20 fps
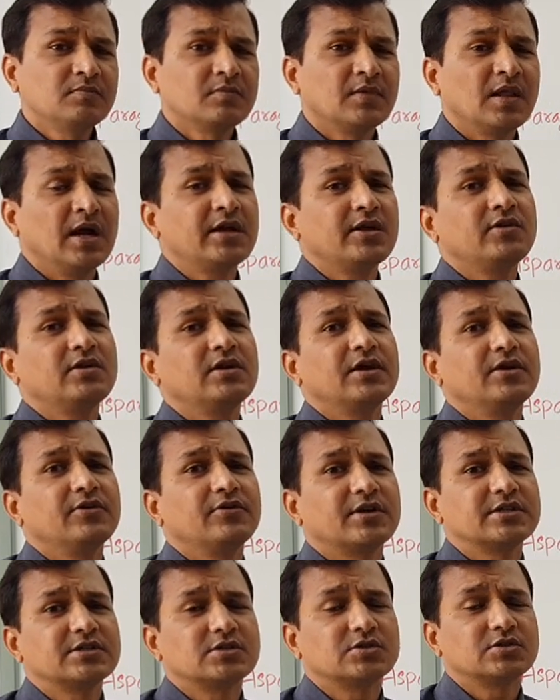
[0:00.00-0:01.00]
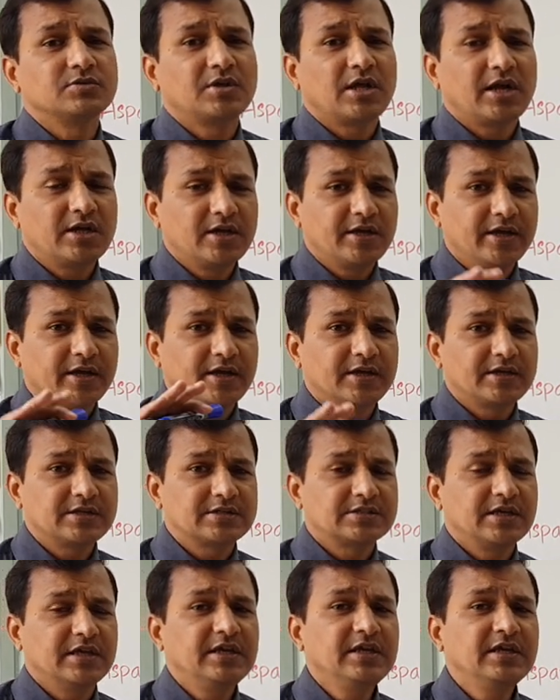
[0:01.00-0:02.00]
That will give that will
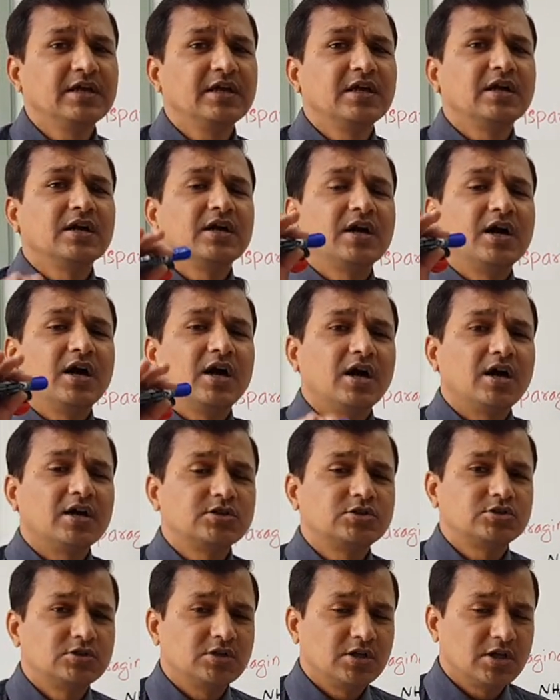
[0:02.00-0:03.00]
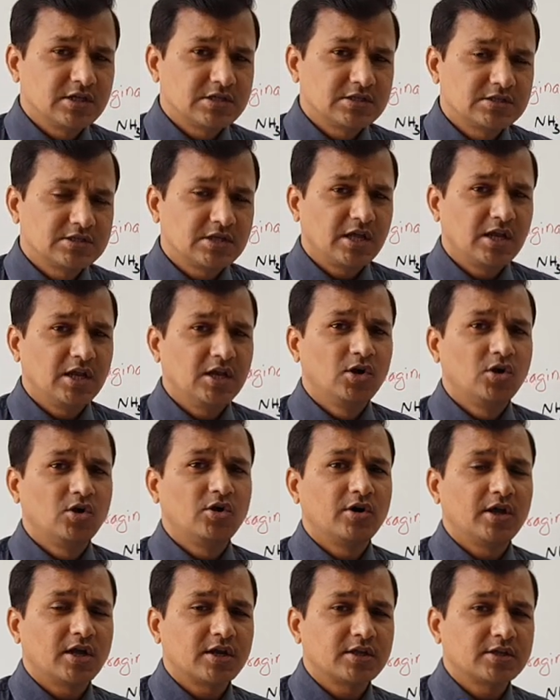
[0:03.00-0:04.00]
decrease the uh, uh, cell
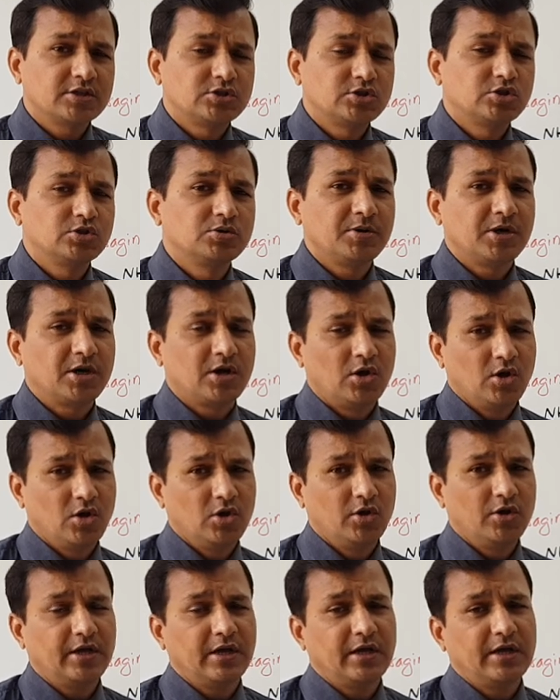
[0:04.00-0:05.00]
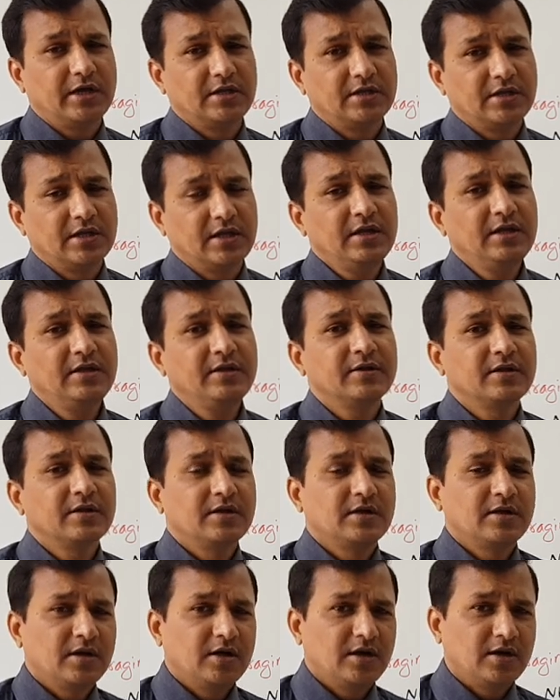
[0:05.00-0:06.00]
load or the tumor load in the
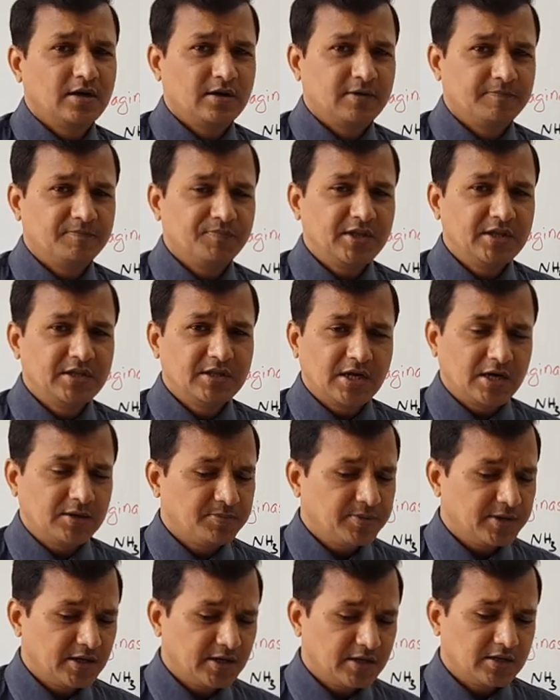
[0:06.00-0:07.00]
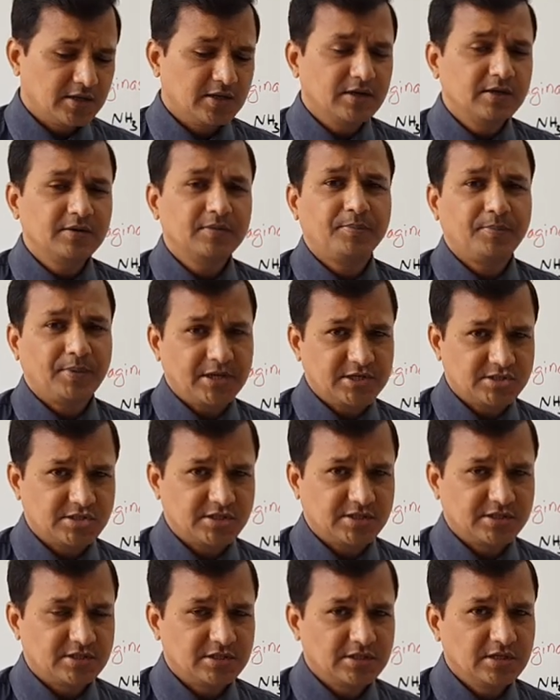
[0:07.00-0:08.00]
uh, in that particular
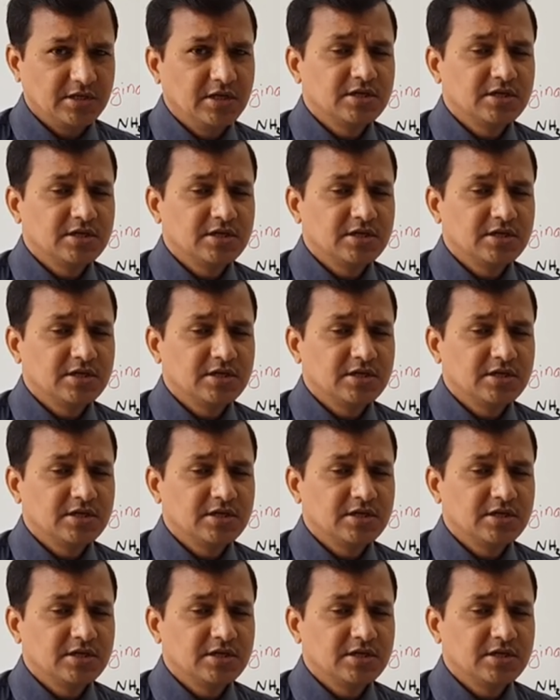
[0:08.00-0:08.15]
patient.